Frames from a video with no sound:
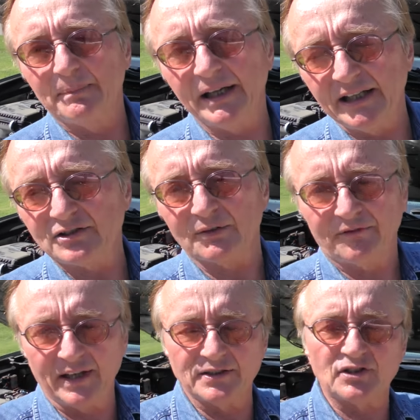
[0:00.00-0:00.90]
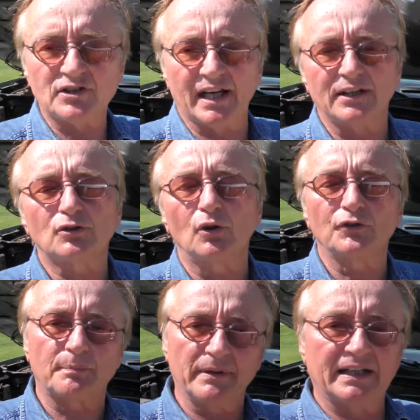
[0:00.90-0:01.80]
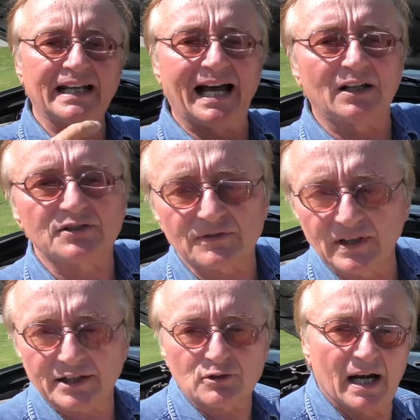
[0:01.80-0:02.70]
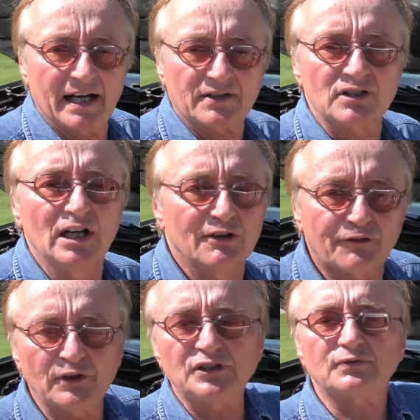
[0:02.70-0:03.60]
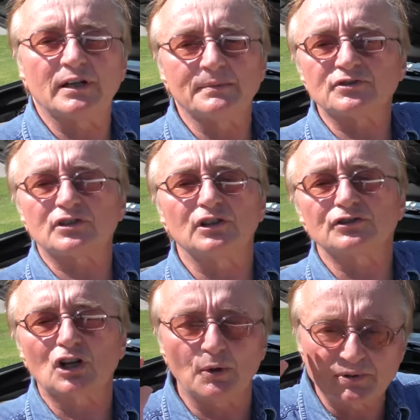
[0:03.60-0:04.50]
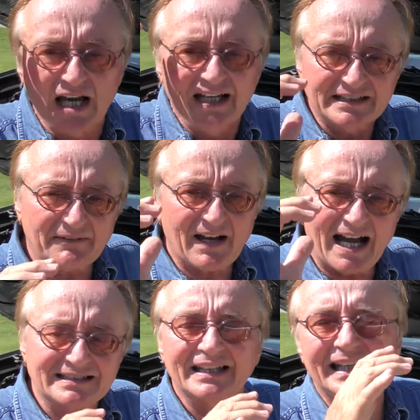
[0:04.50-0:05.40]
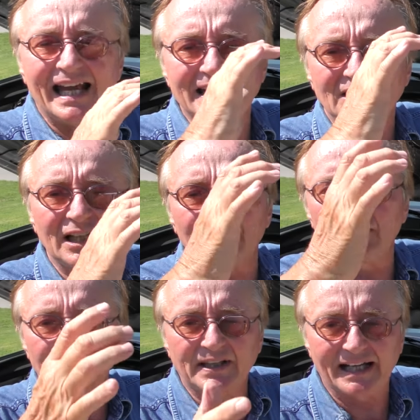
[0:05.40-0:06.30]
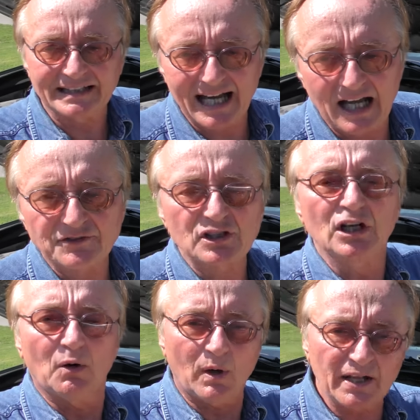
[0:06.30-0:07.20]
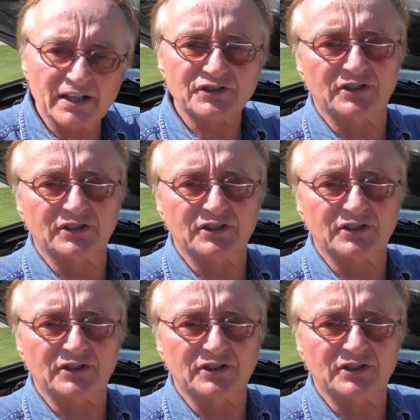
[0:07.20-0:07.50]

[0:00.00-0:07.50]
me, some fancy scan tools, a big knowledge of electronics, freeze frame oscilloscopes. They've gotten to that level of technology. Well, this